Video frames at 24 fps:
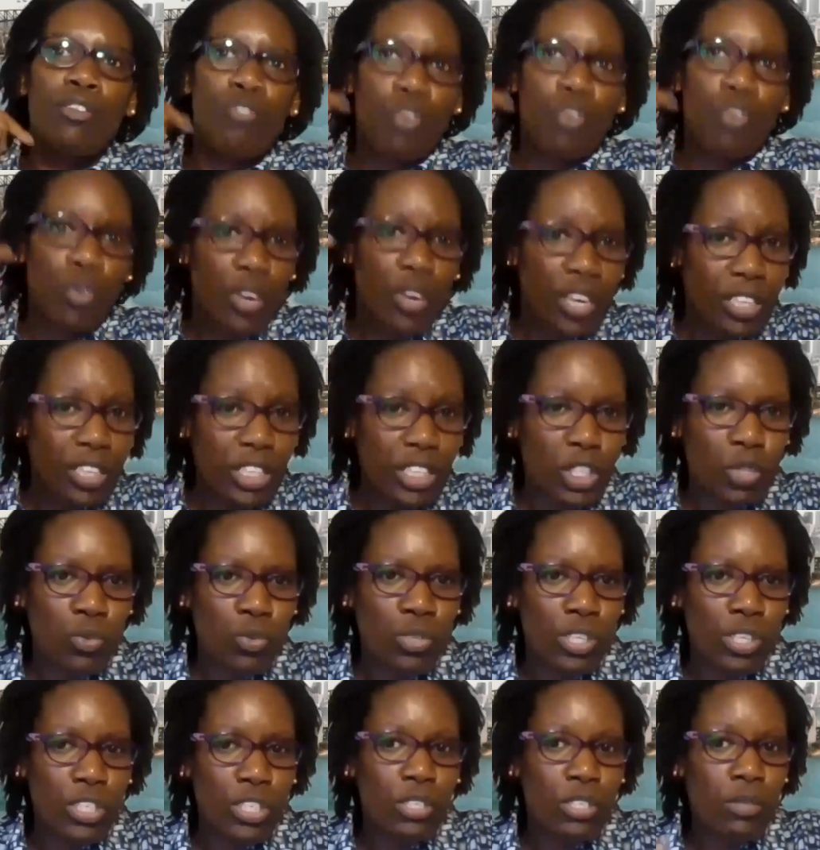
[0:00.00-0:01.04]
If you're going as a
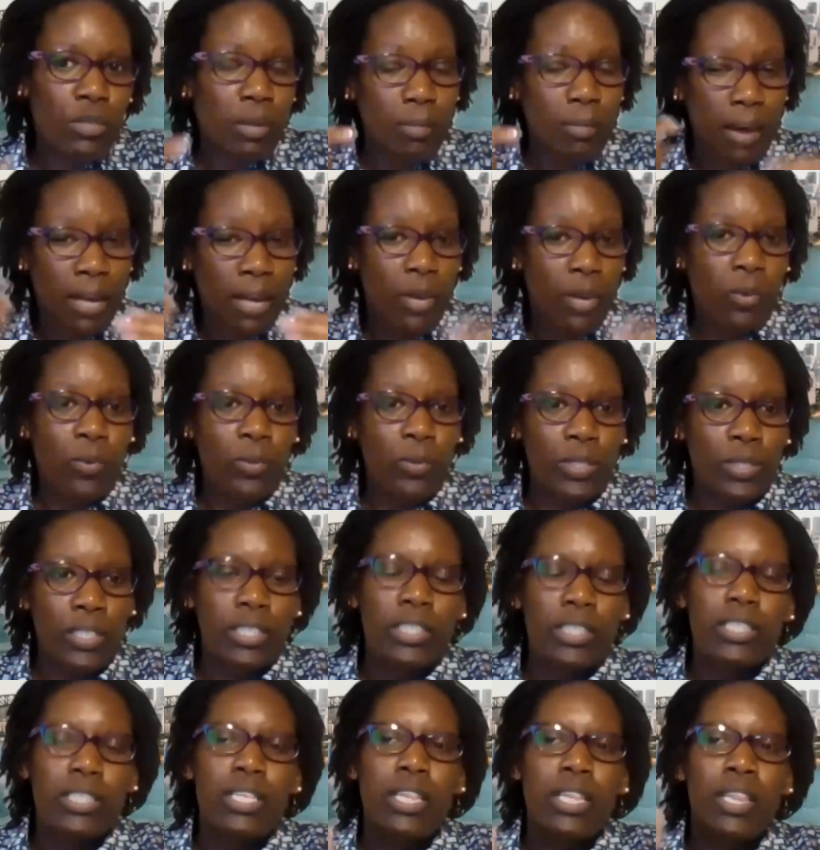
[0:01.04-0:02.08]
student
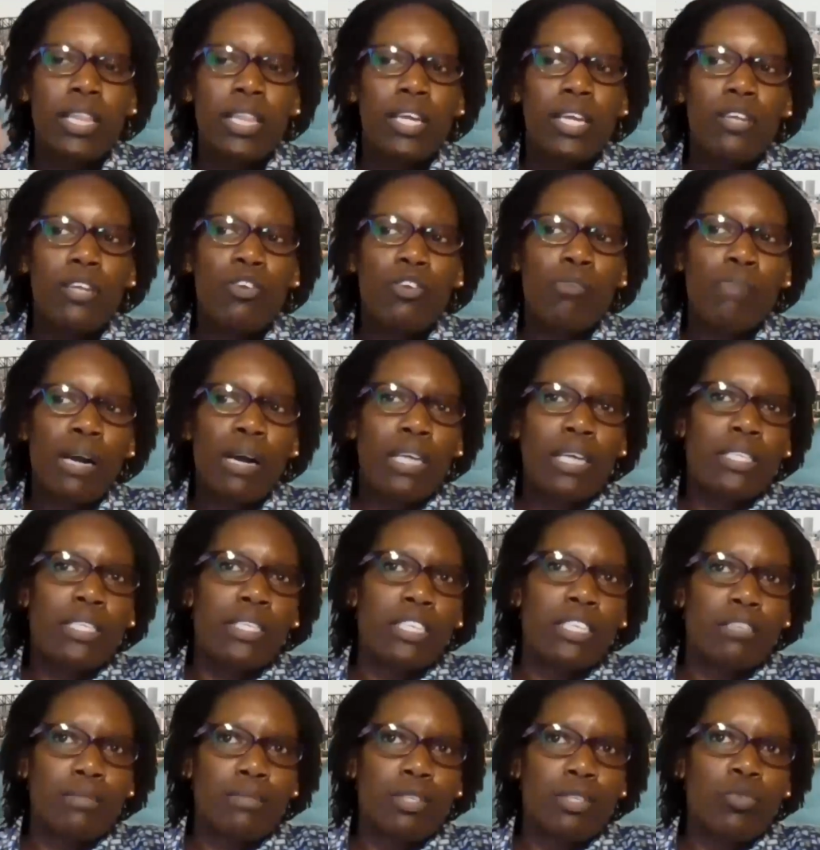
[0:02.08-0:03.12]
alone, then your bank
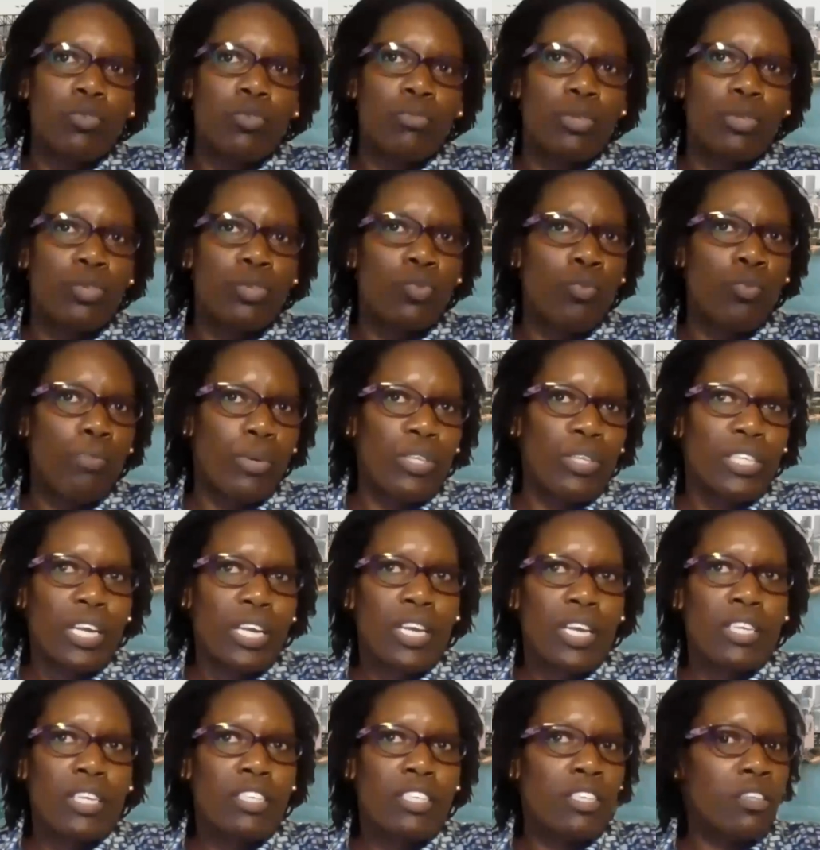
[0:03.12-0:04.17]
statement will be
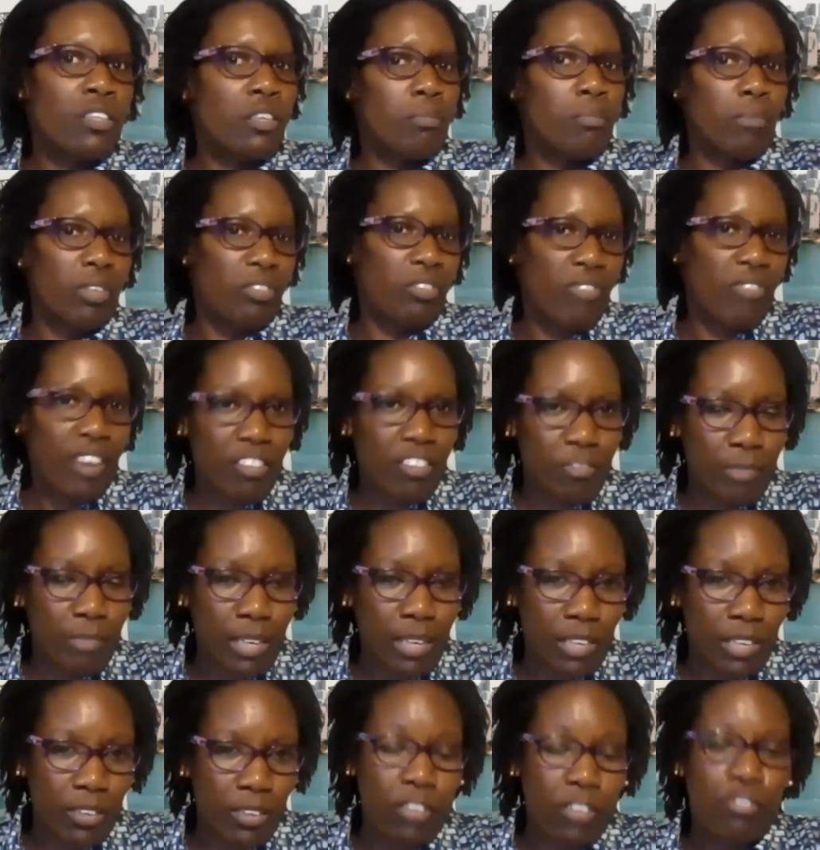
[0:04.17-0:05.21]
2.8, 3.5
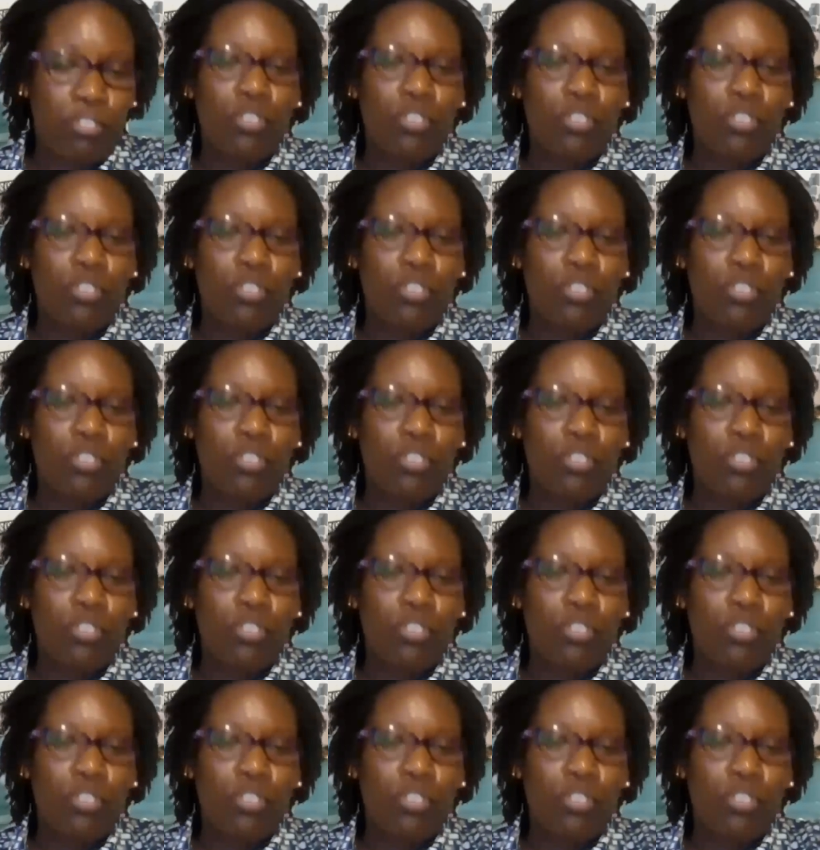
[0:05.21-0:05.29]
million.